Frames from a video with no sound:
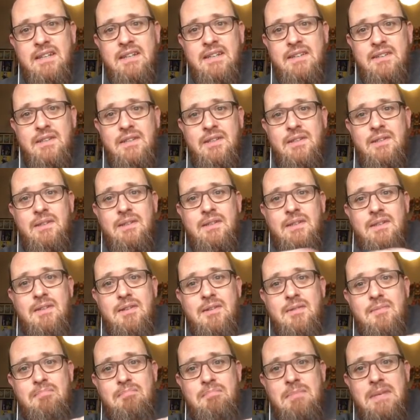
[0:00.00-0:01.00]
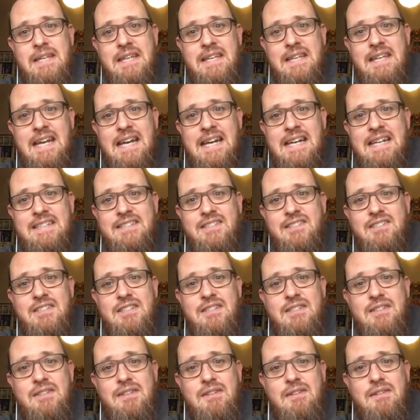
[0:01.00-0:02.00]
I've got a mean ass
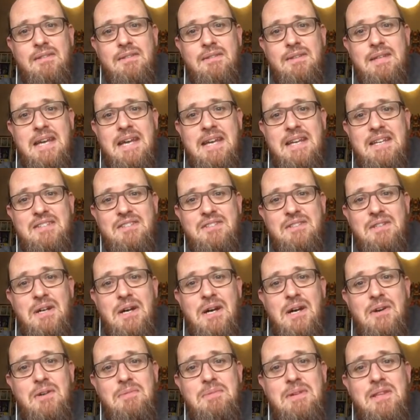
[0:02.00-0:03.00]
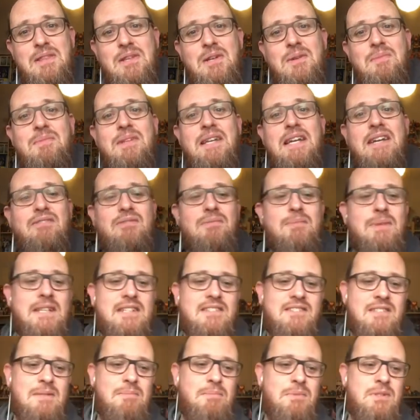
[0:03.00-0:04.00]
scar on my thumb there from when I
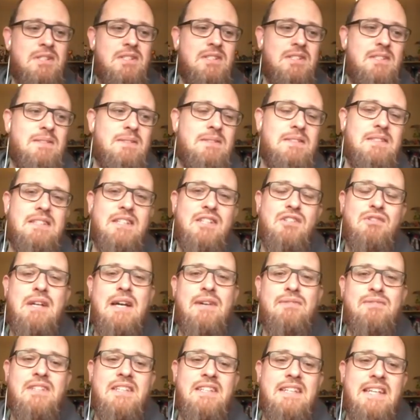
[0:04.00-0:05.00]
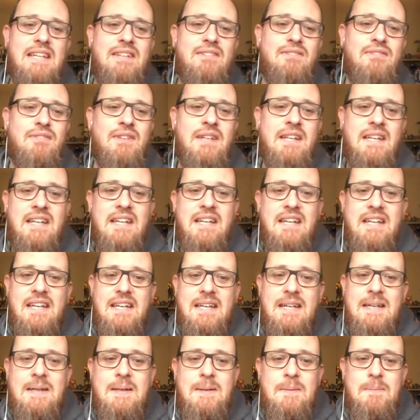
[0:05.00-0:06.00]
slipped with a crafting knife,
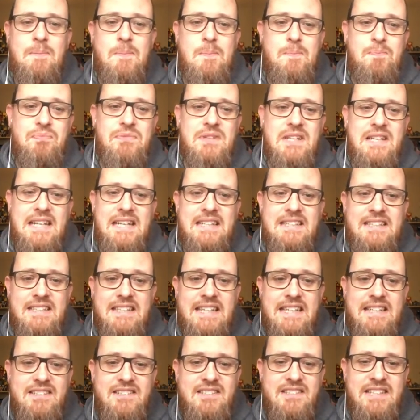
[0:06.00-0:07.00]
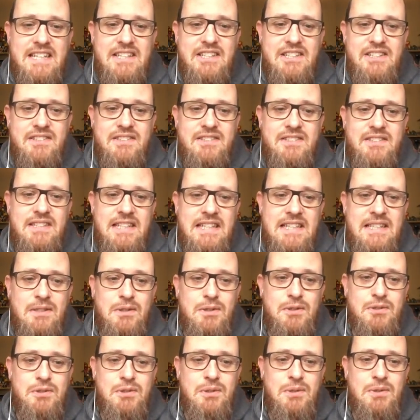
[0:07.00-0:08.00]
and had to get stitches and
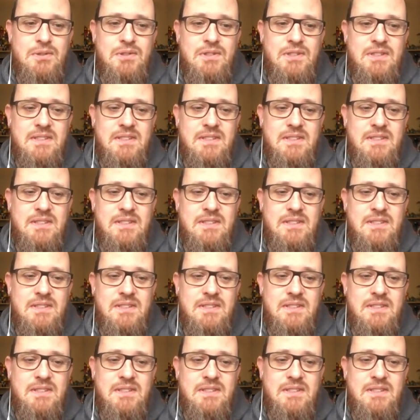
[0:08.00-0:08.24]
all sorts.